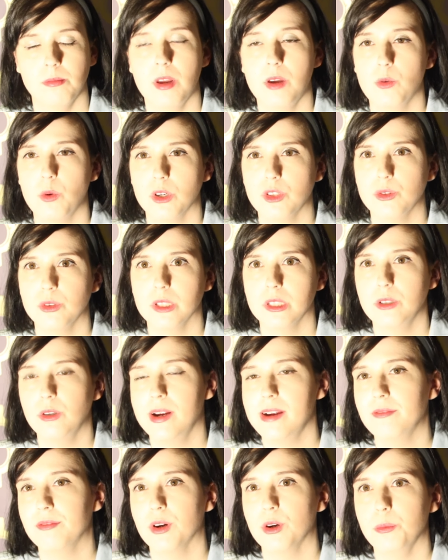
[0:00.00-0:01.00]
It worked really
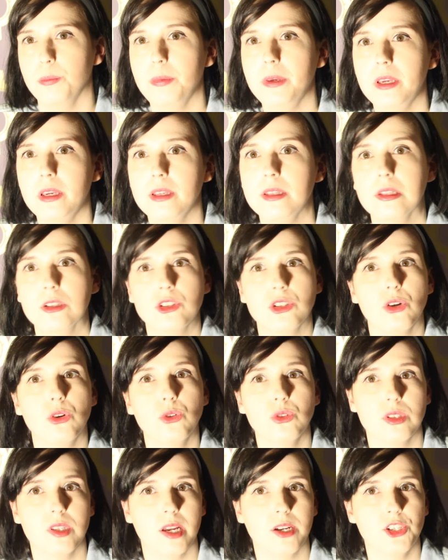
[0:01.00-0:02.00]
great for OB. There's a
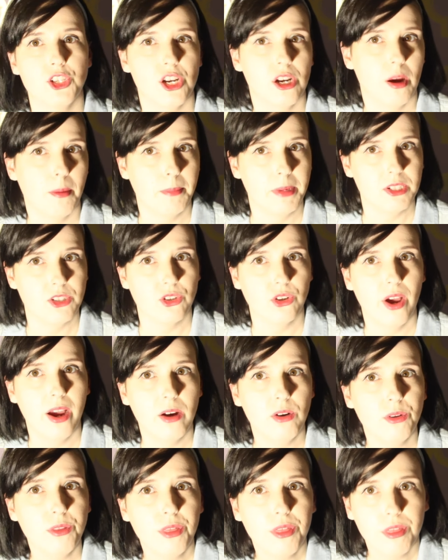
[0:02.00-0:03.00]
whole section on mental
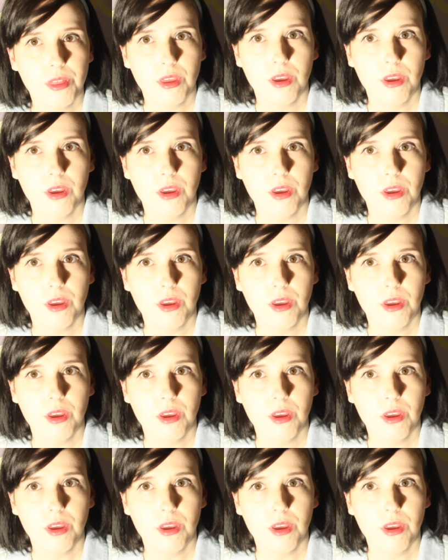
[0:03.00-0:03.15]
health.